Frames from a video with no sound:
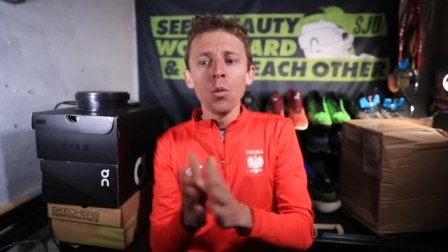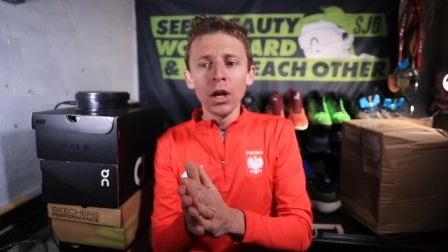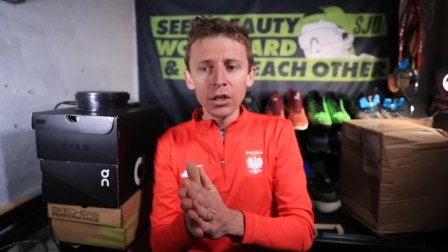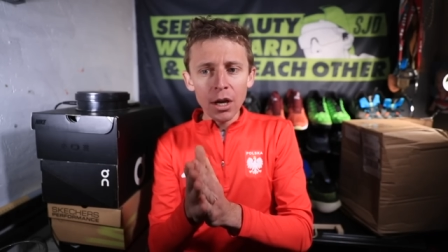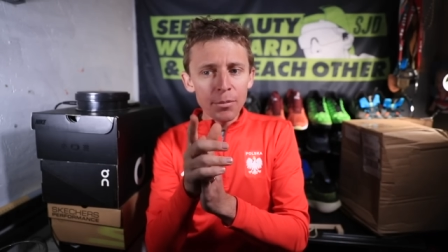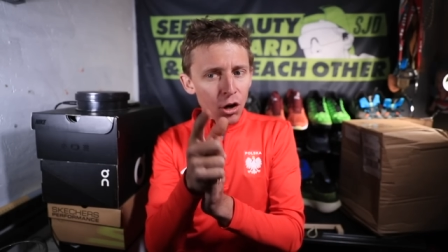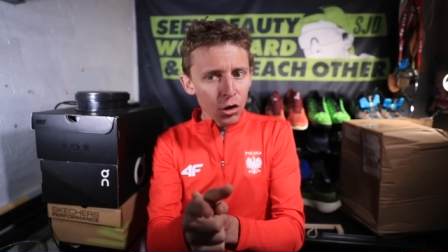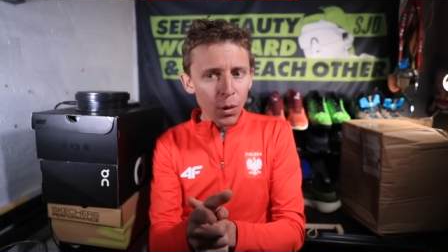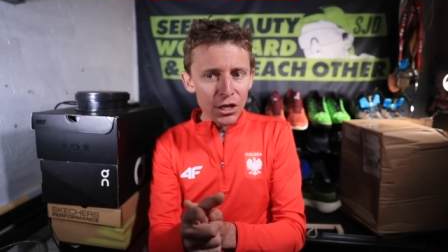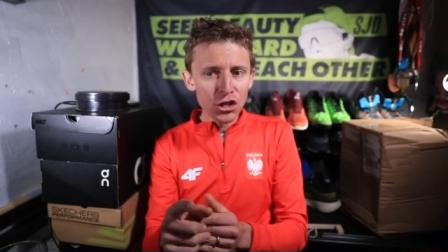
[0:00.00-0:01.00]
William, good
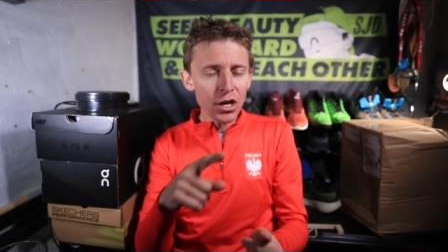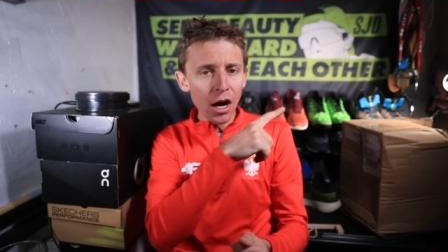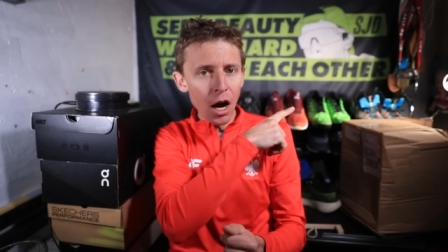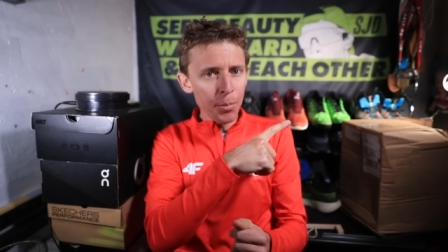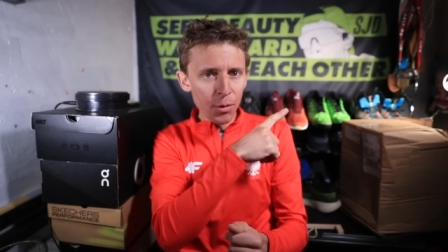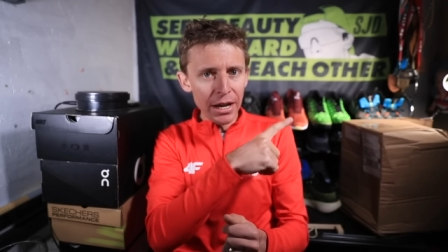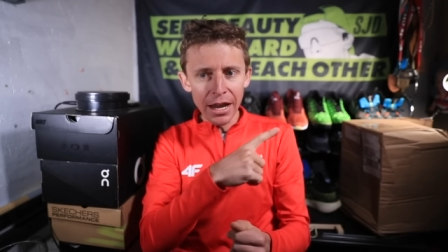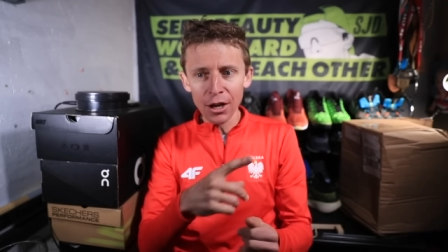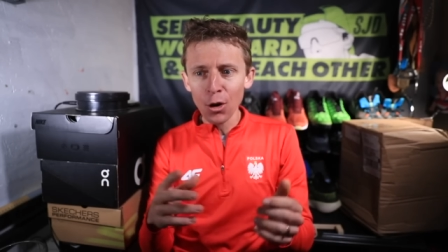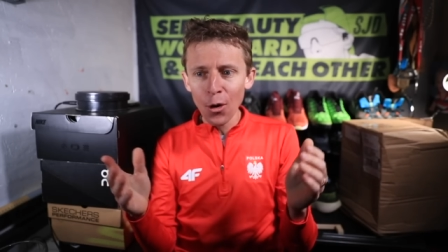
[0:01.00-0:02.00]
question. Upper
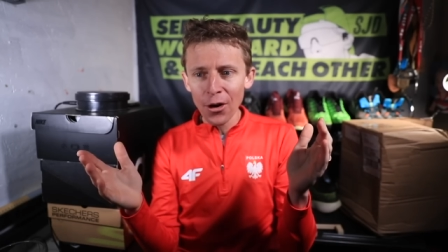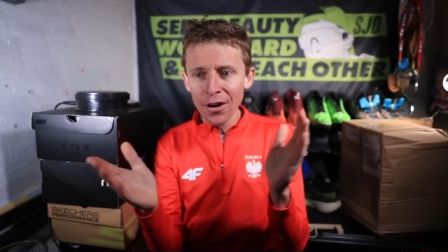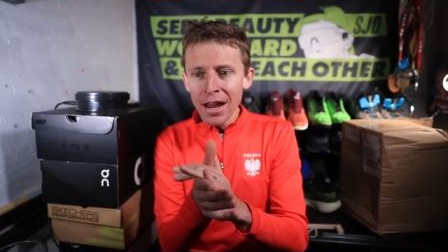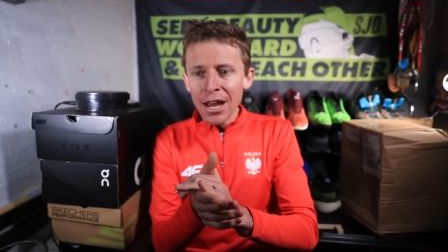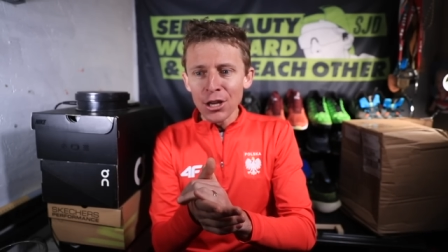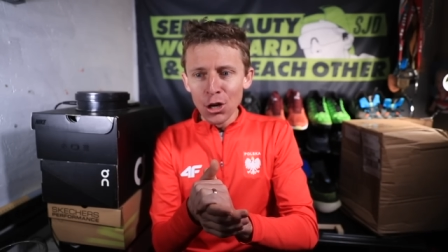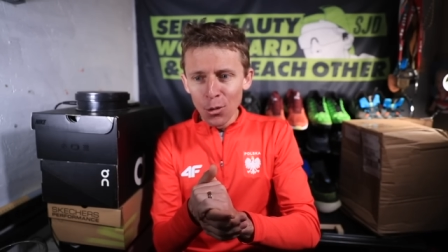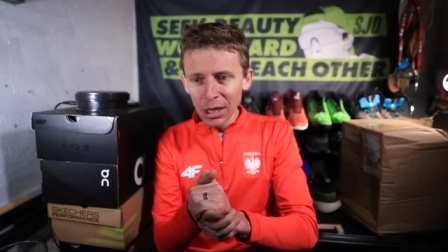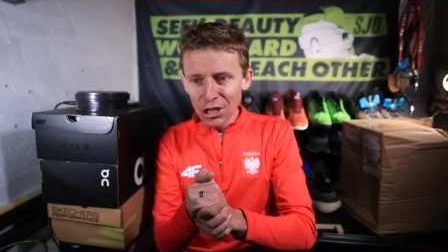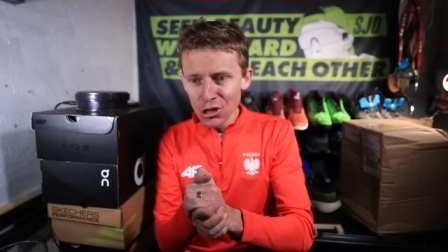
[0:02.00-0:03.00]
right-hand corner, you
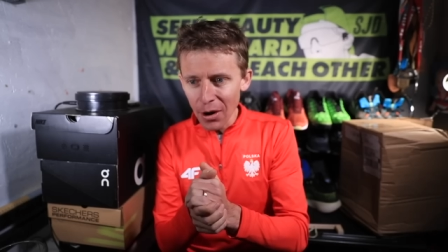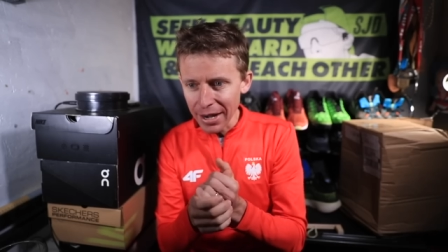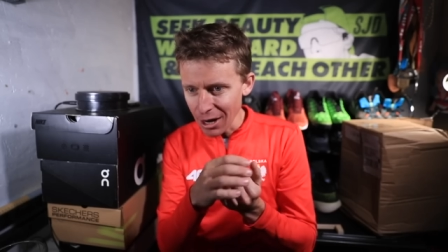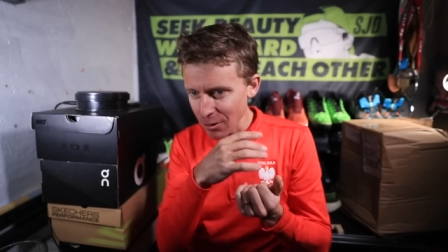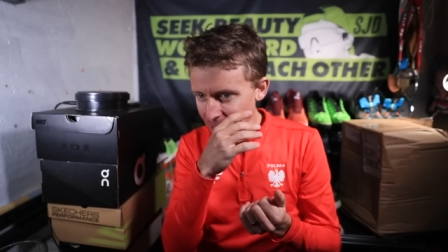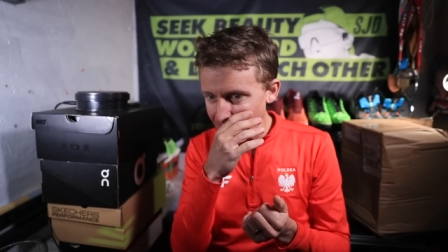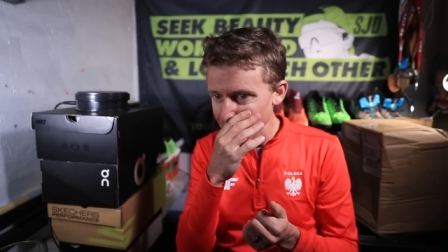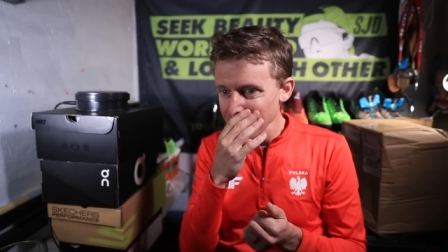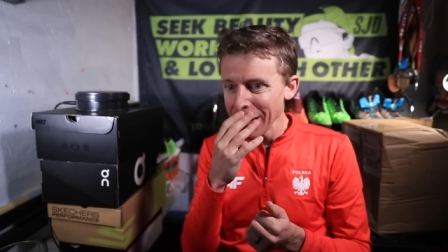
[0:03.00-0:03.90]
will enjoy it, okay?